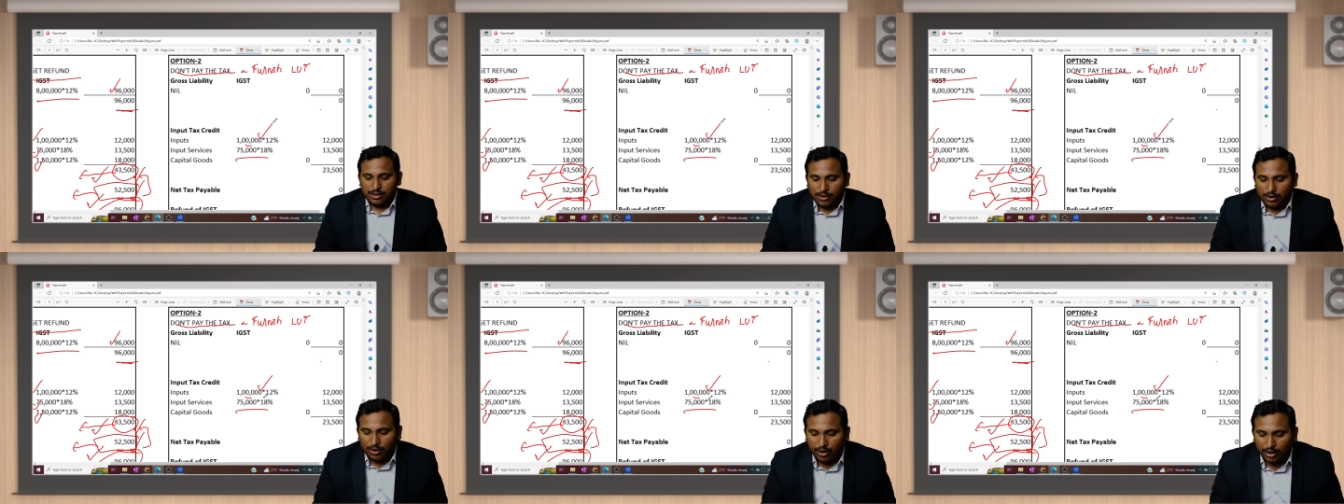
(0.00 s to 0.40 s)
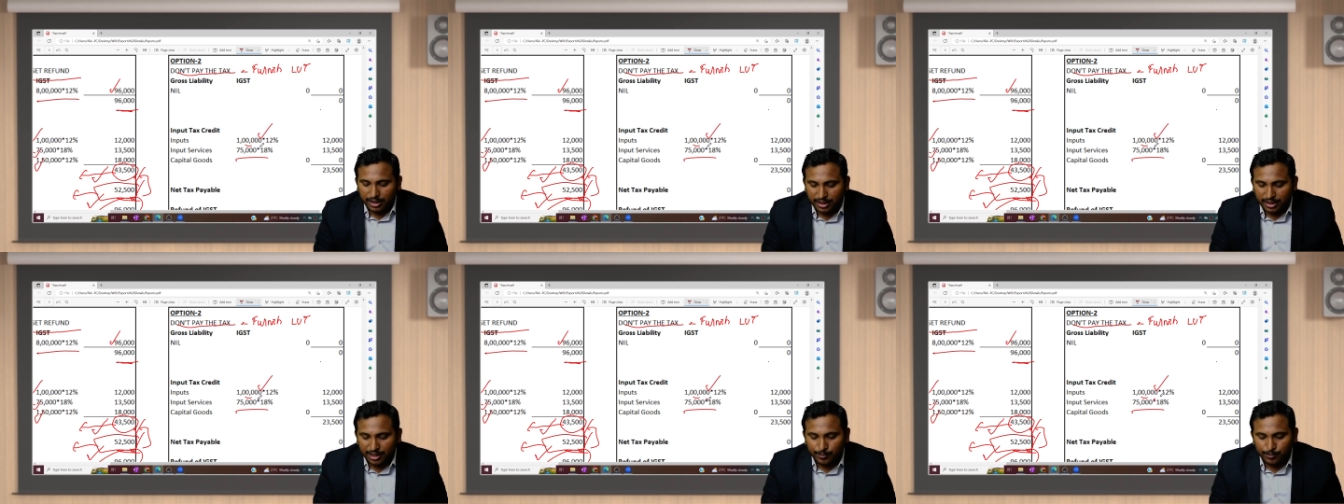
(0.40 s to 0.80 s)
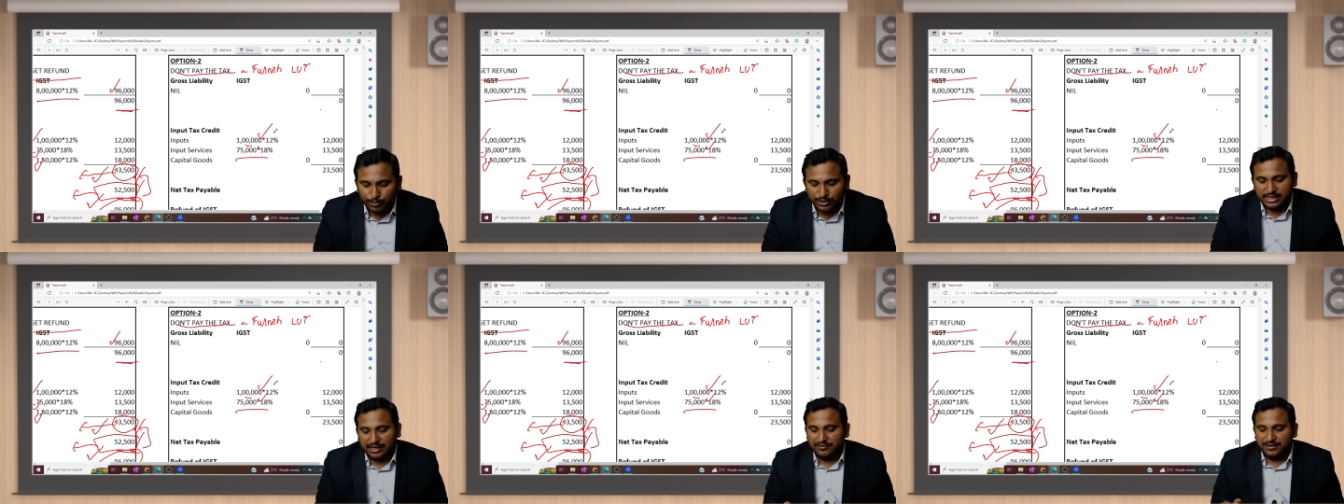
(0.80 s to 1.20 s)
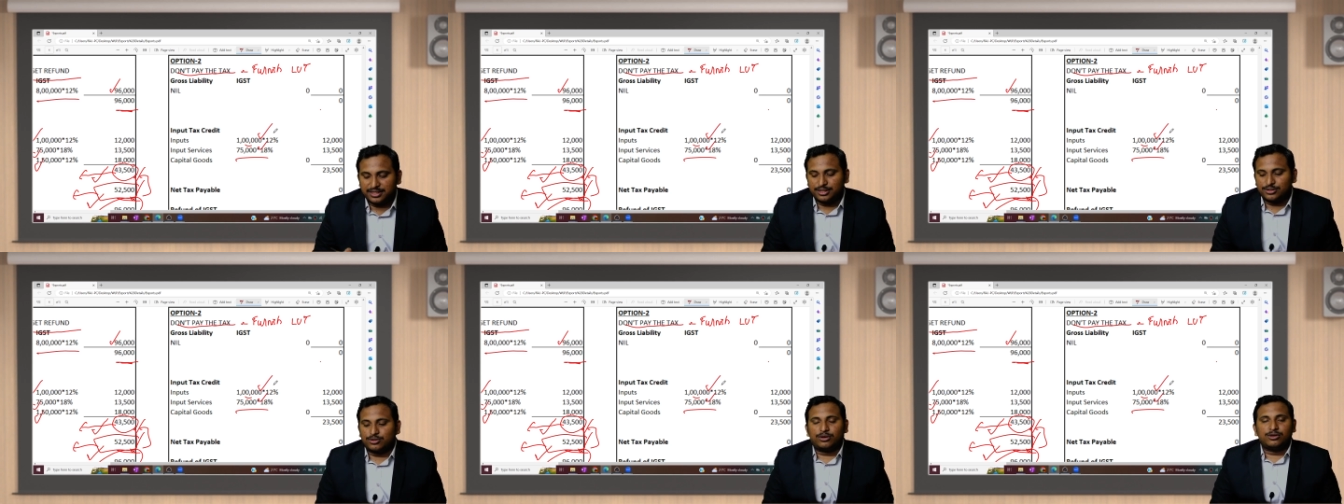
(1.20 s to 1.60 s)
On input
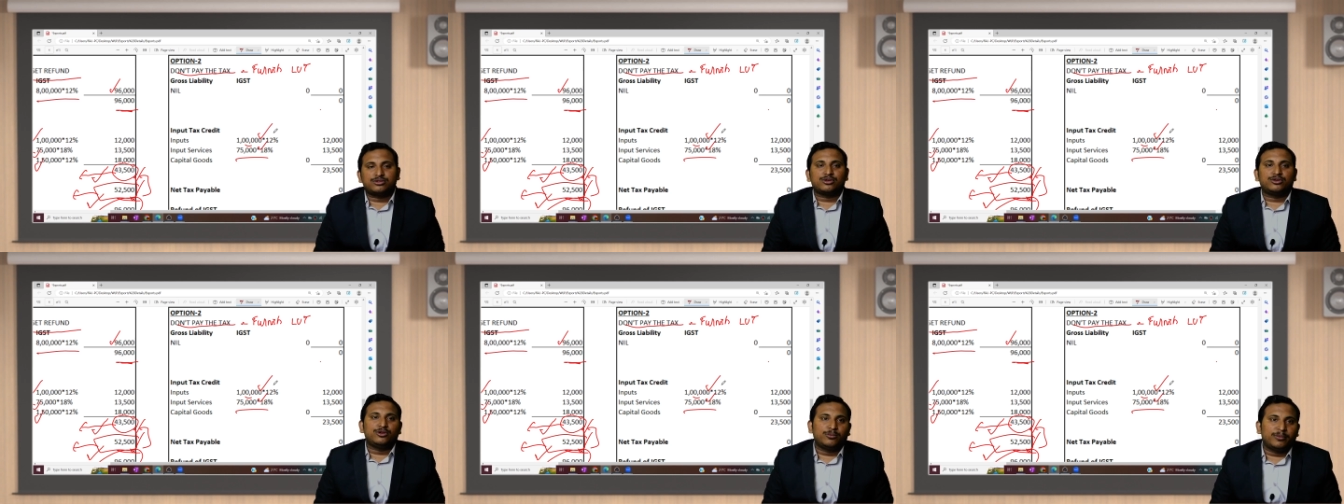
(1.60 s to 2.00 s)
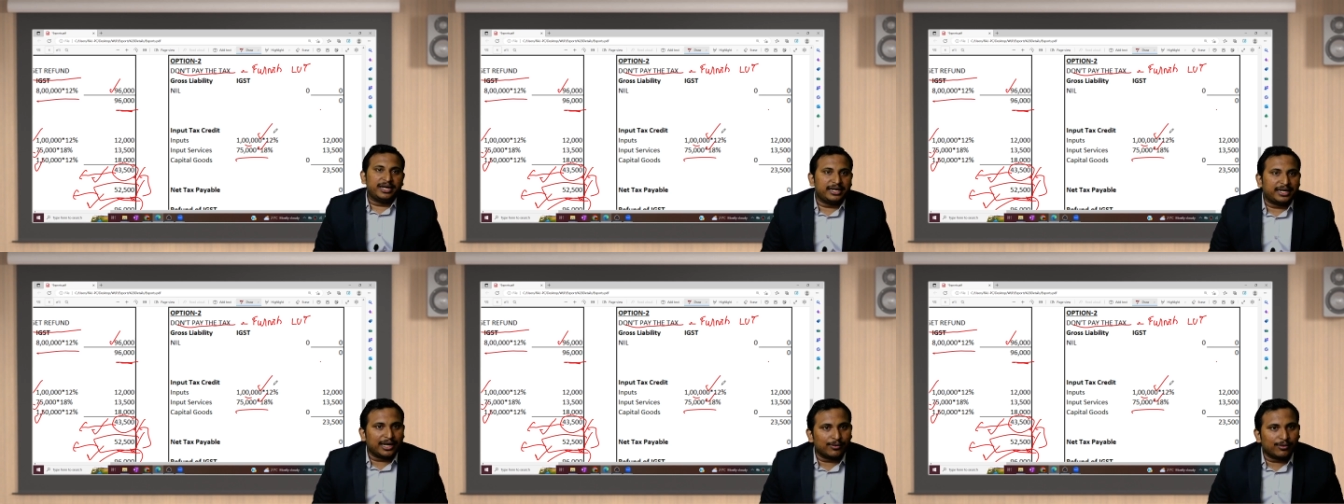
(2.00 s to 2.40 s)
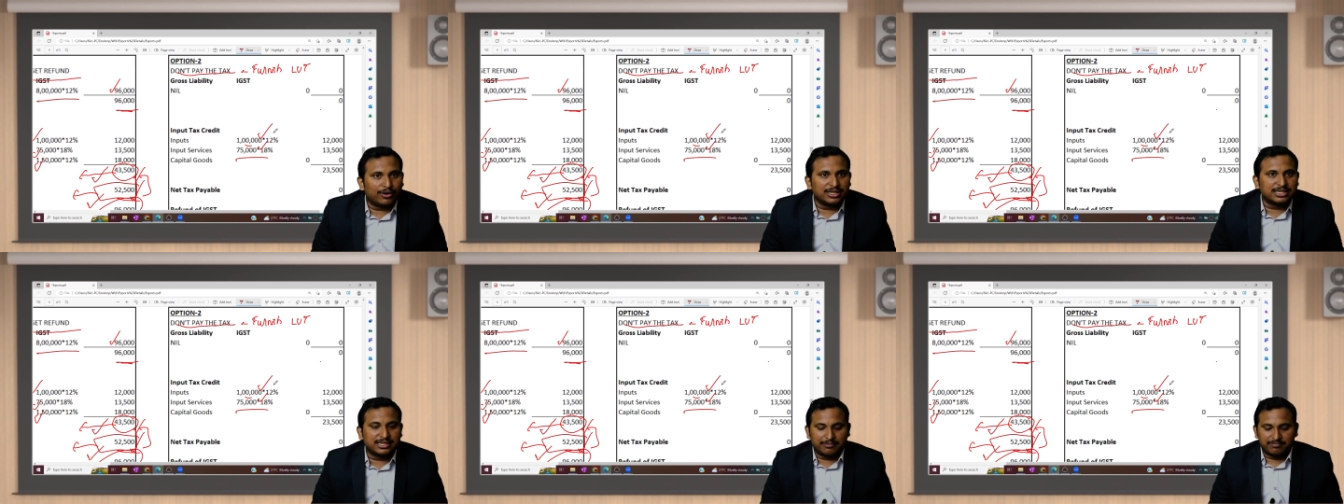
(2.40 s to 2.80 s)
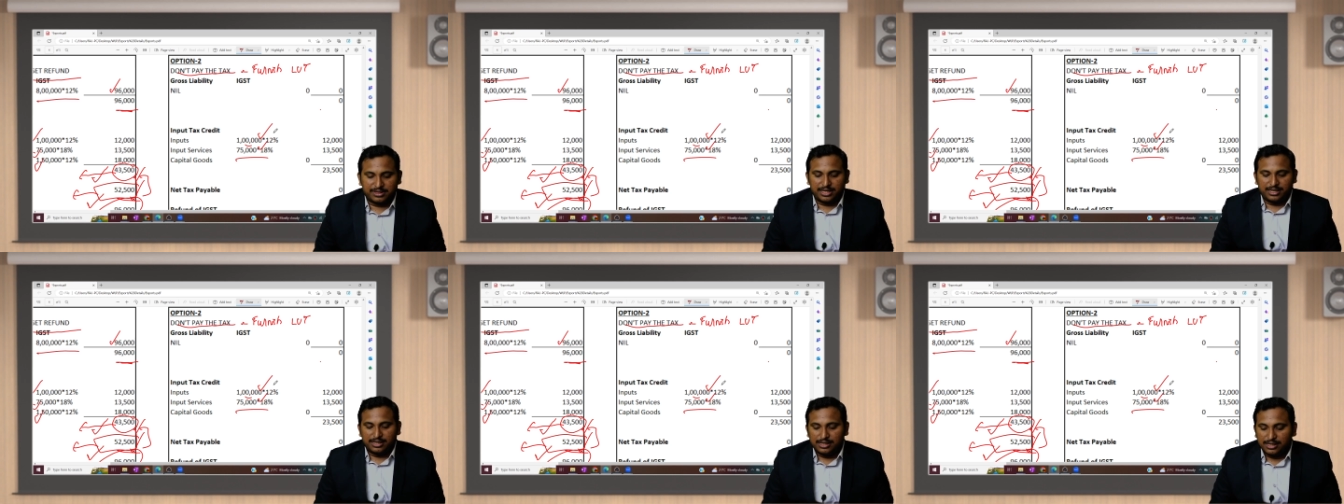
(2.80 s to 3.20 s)
services also you might have got
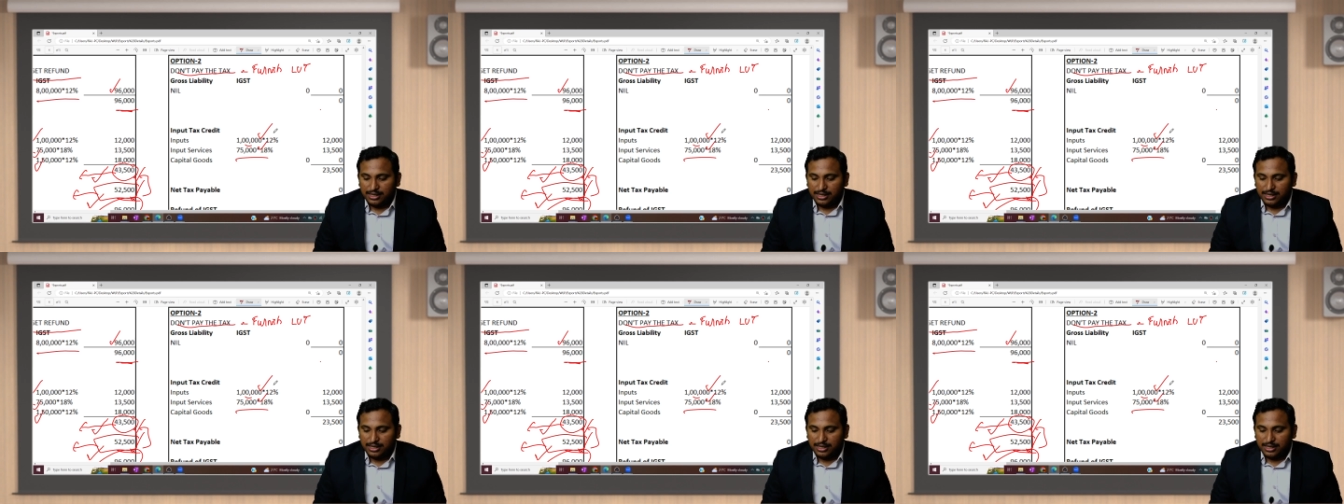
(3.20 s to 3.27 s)
something.